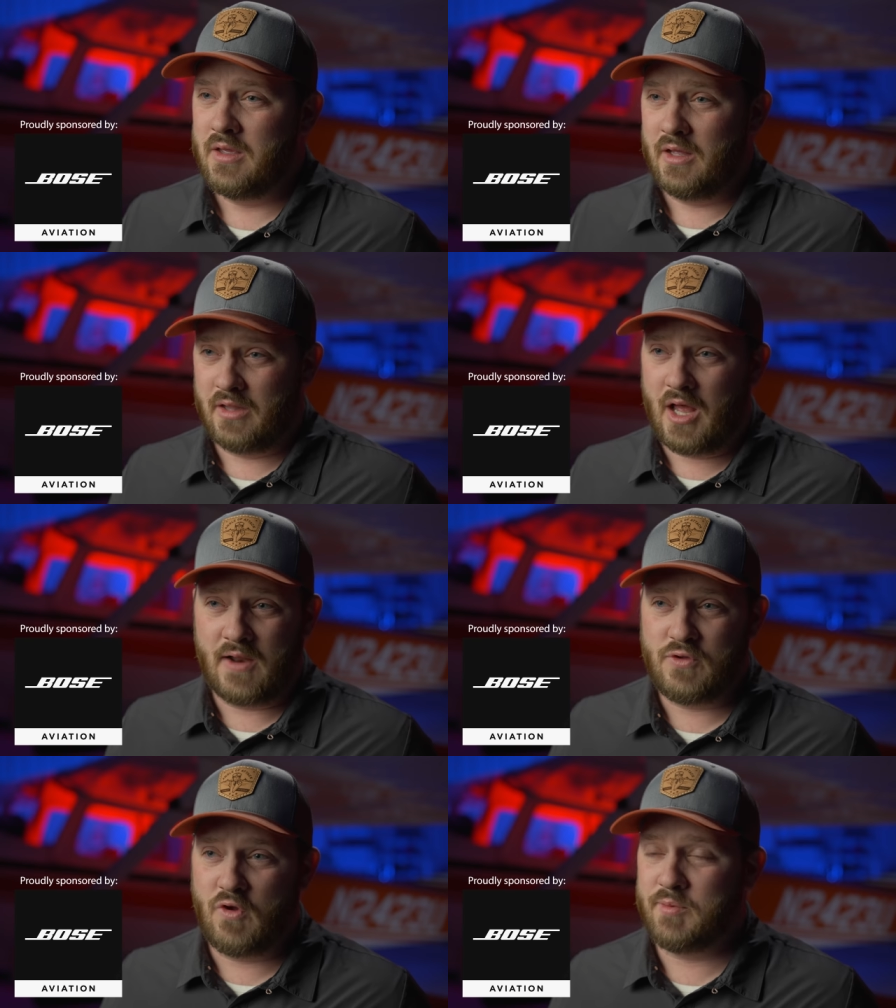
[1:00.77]
A lot
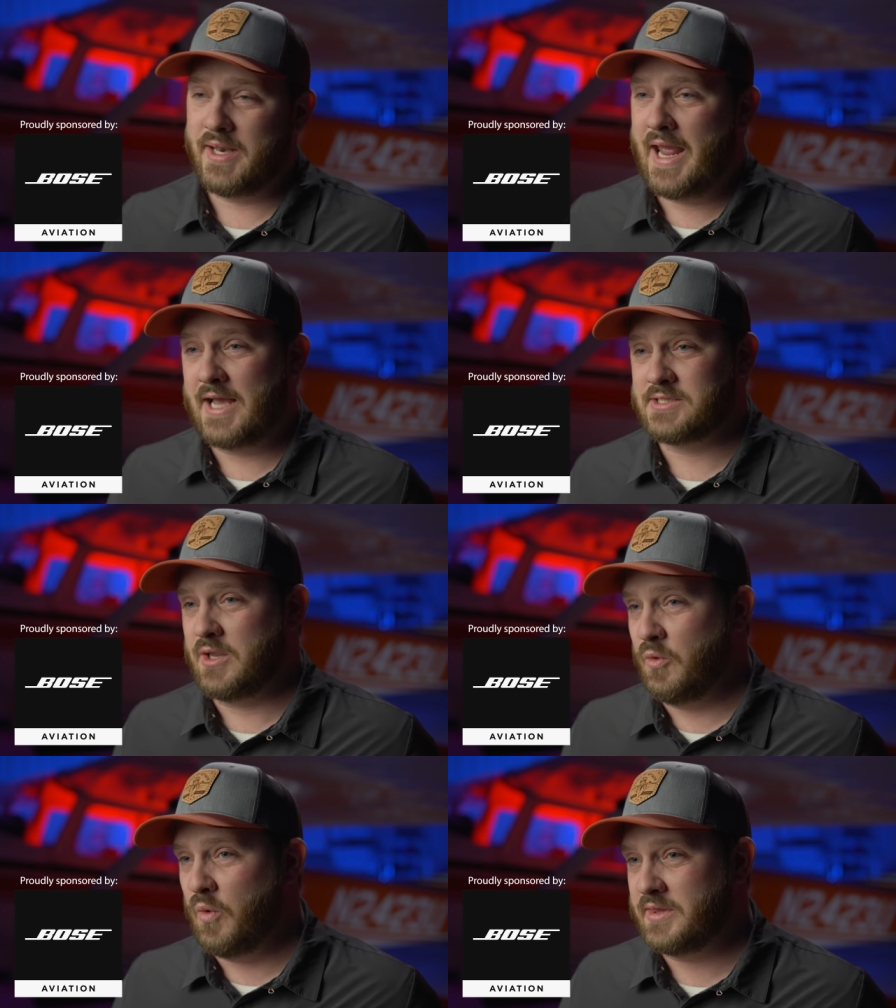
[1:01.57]
of you have been
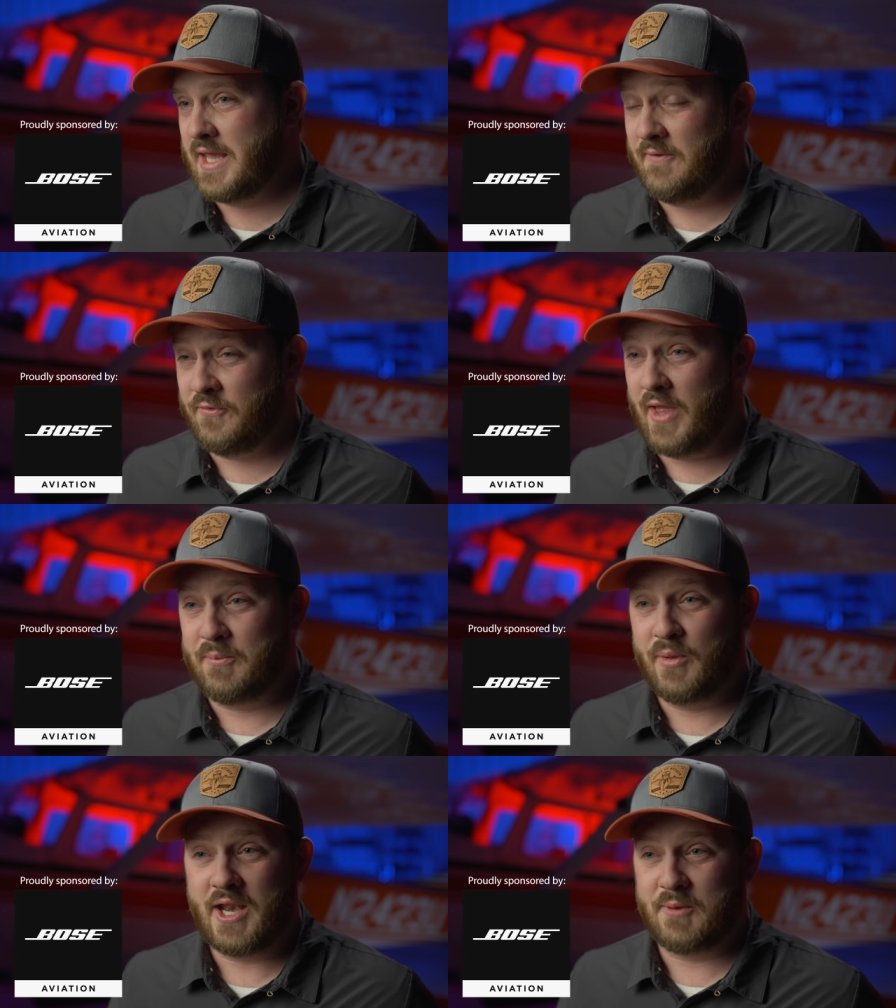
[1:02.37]
asking what that
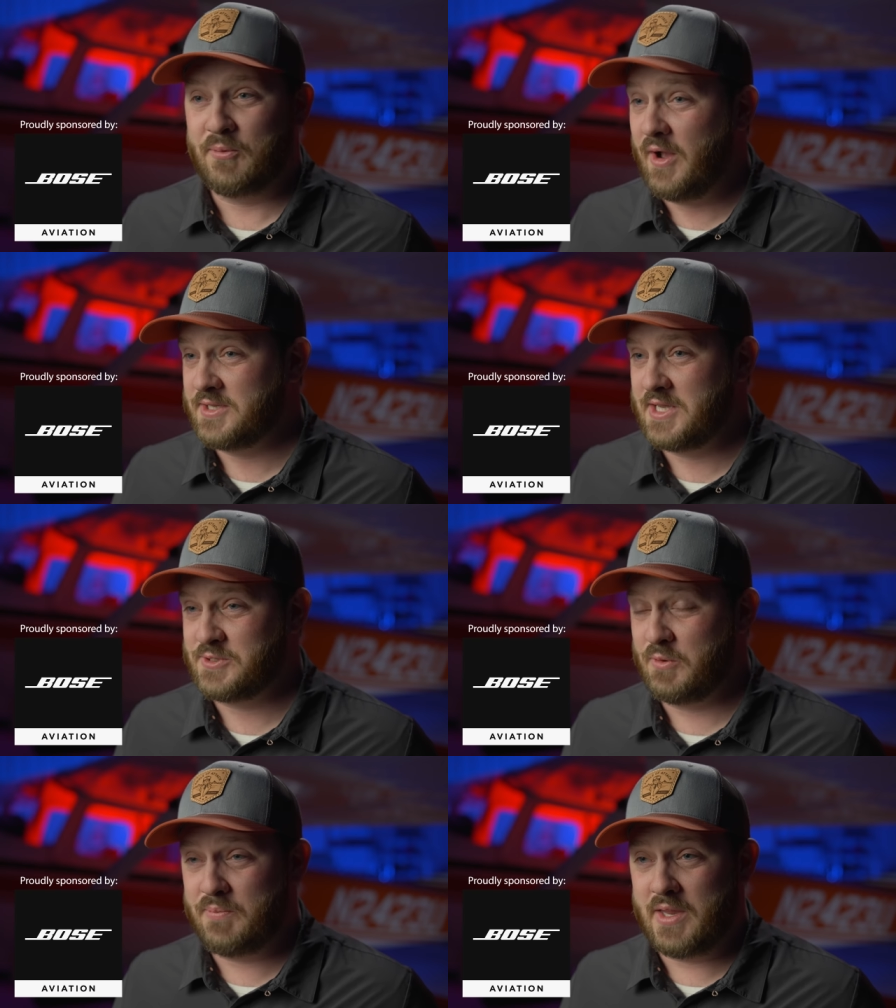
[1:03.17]
flight planning
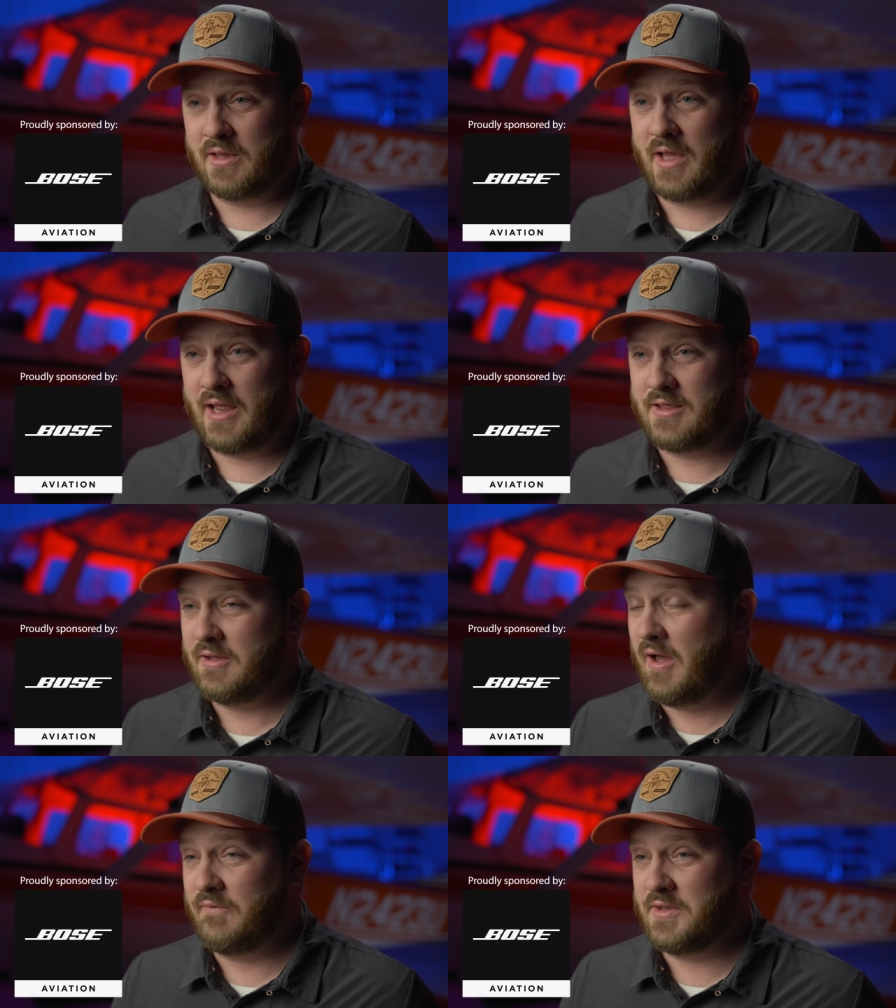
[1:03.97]
process would be like.
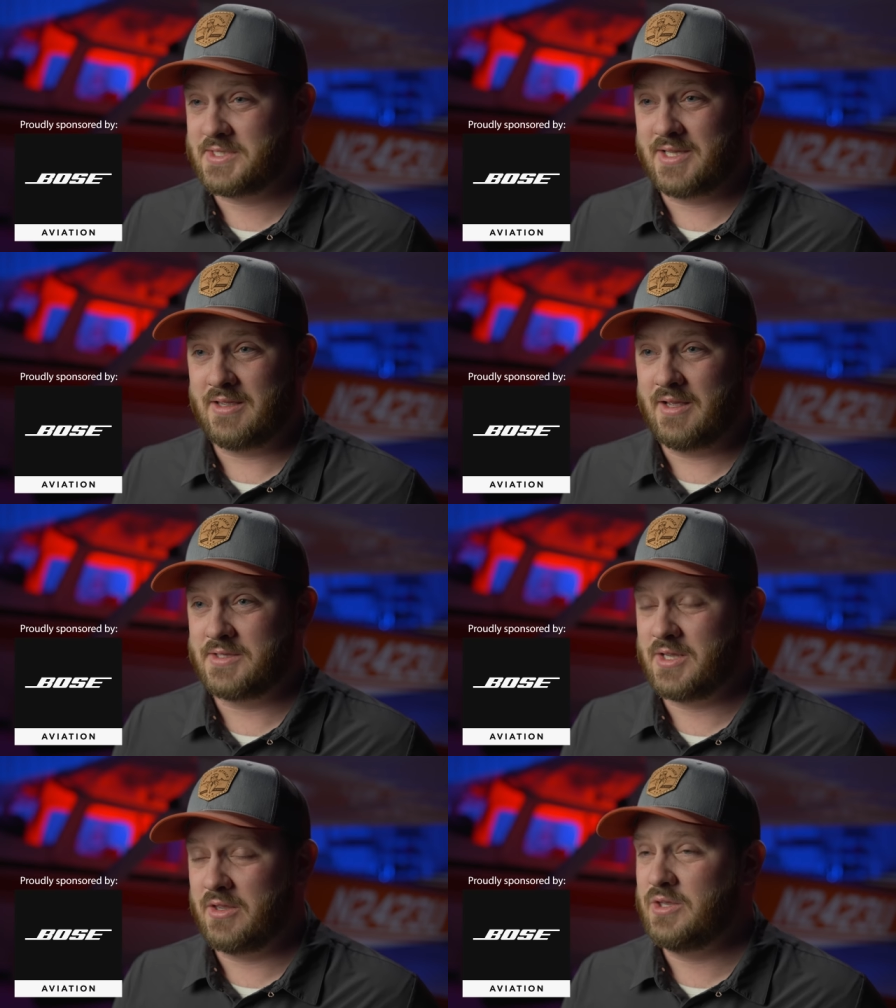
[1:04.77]
Obviously,
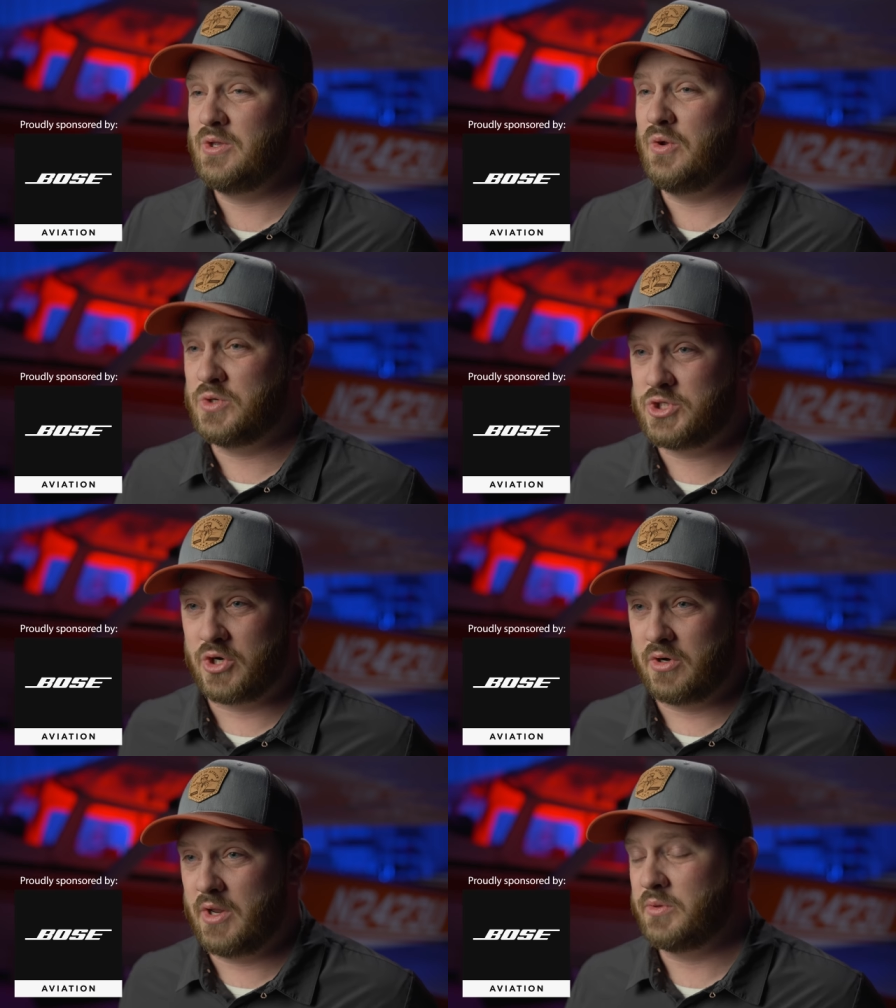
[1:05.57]
it's a huge
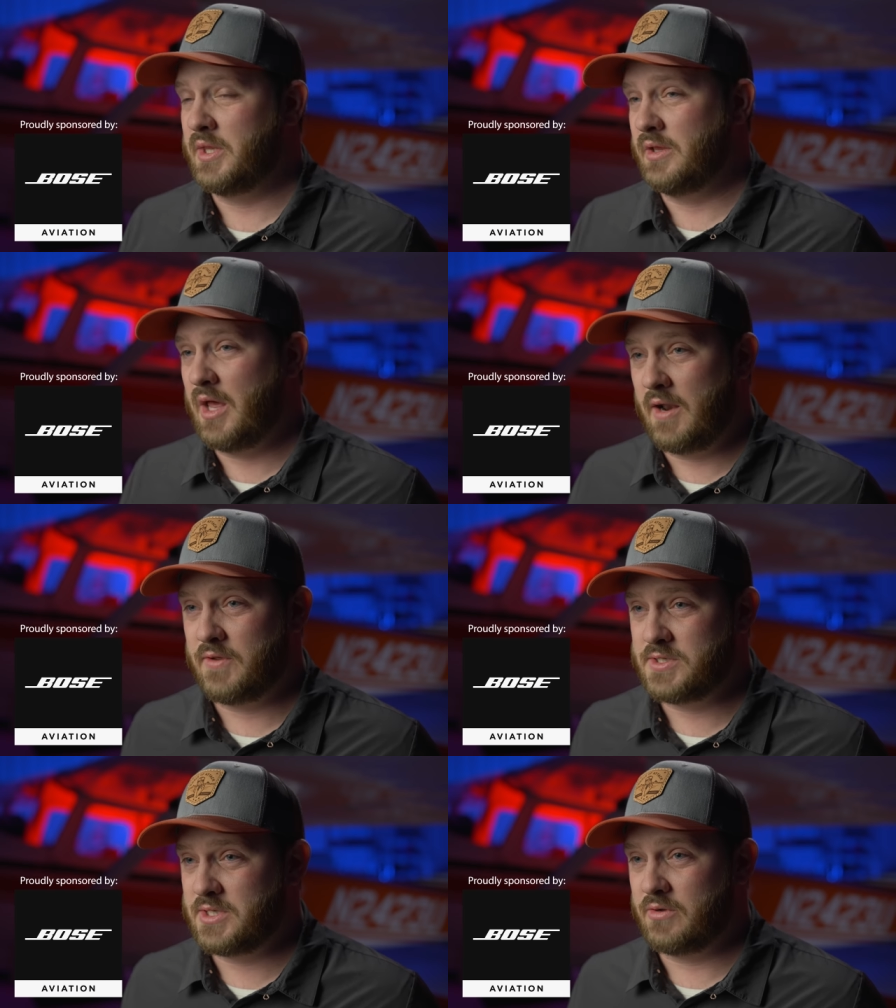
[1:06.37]
journey with a lot of
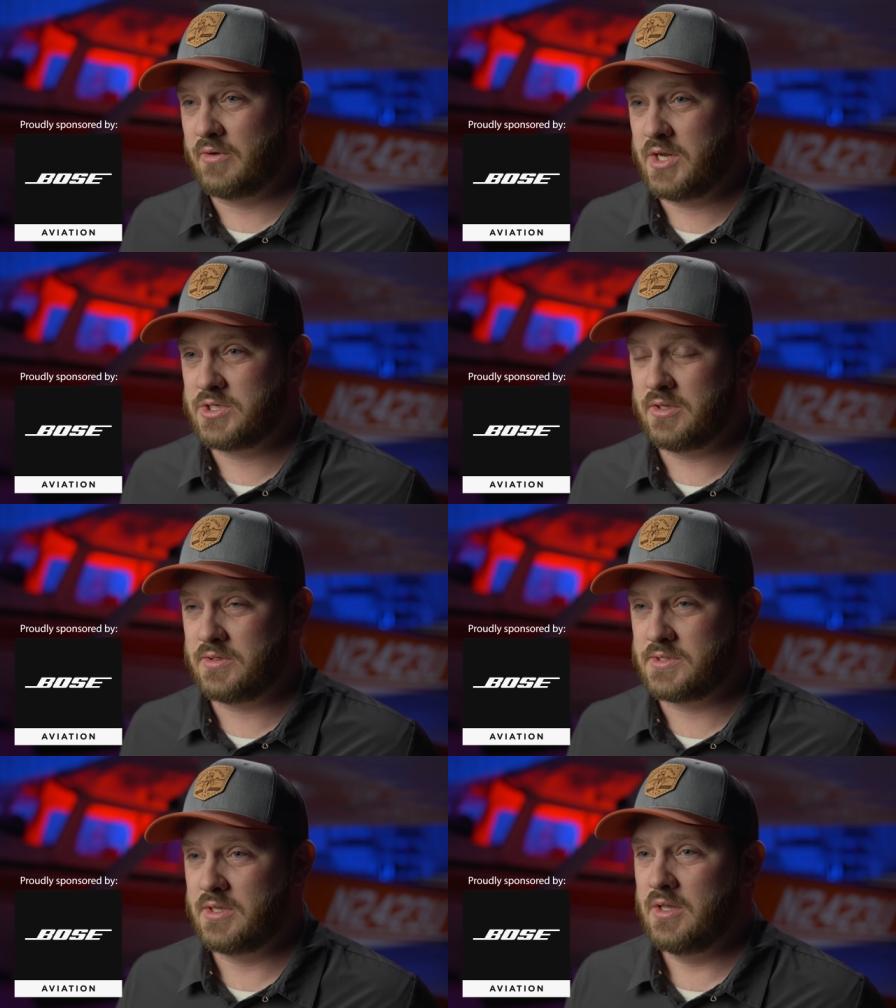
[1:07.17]

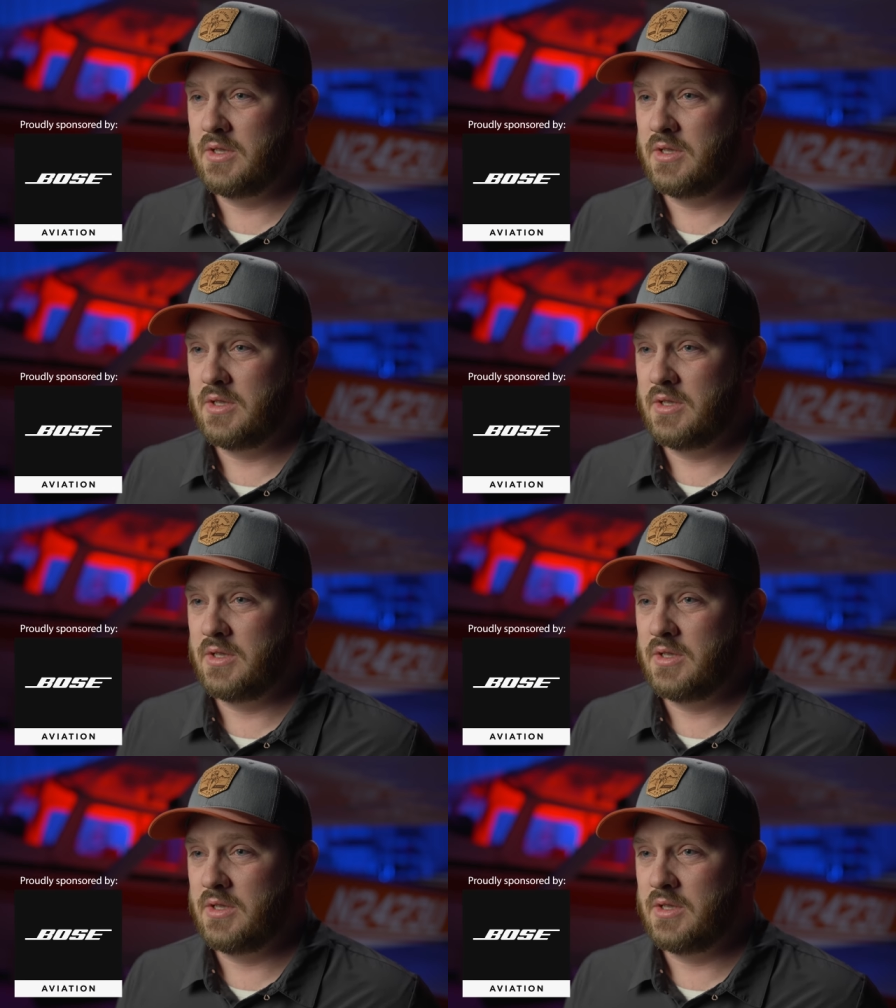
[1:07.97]
considerations.